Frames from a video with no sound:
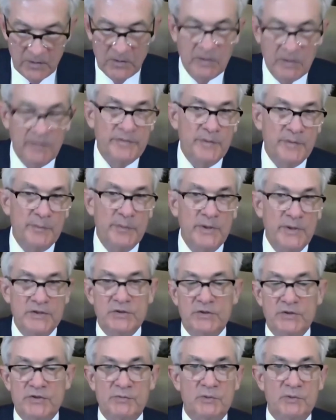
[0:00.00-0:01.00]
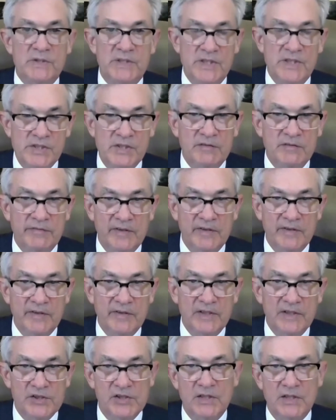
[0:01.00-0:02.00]
all of the pressures were
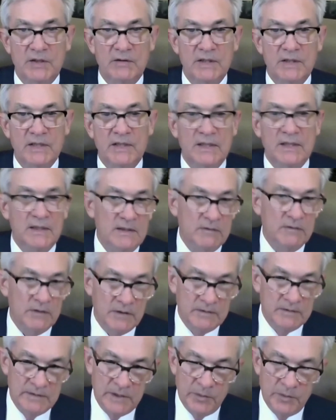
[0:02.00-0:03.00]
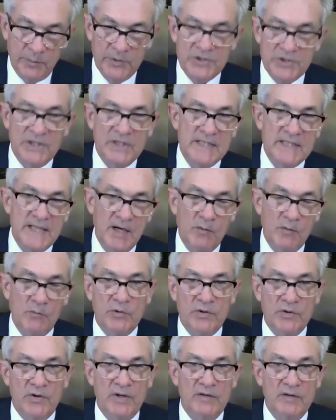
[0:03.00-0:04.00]
disinflationary, you know, pushing
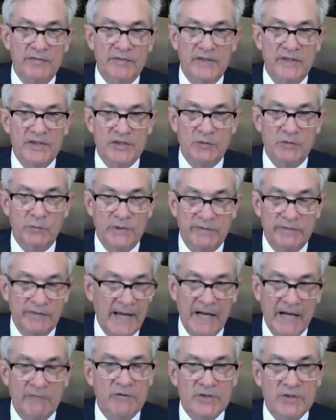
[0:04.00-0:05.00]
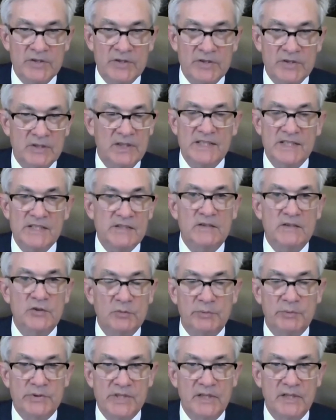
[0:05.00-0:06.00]
downward on inflation. We've averaged less than
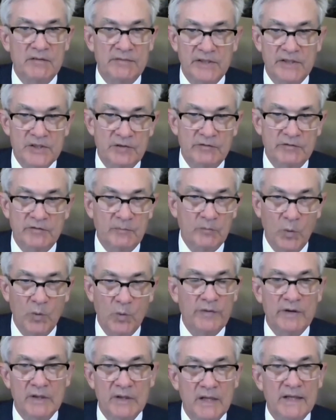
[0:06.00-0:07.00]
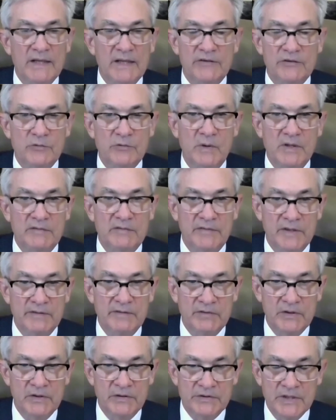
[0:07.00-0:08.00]
2% inflation for more than the last
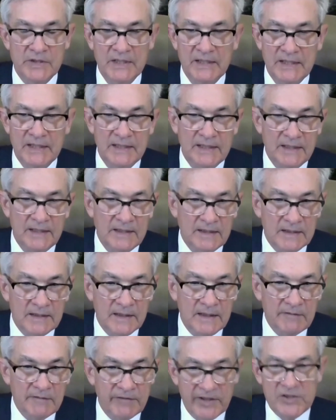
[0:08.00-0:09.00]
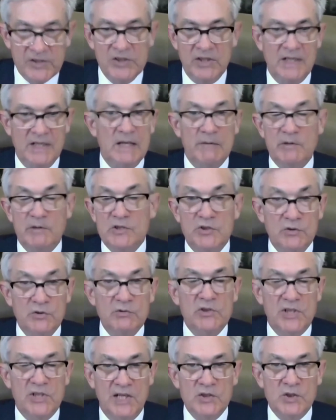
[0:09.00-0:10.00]
25 years. Inflation dynamics
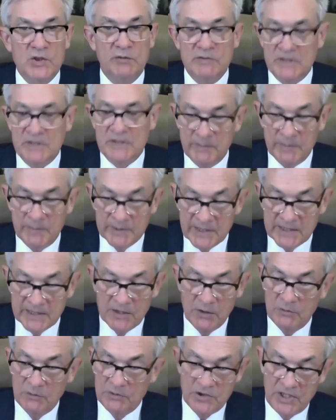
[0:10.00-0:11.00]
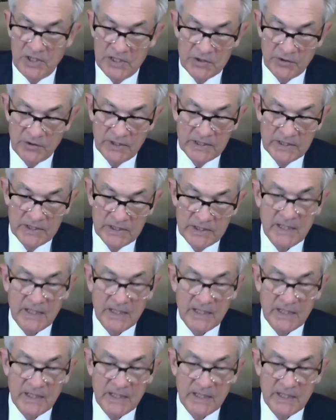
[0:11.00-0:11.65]
do change over time, but they don't change on a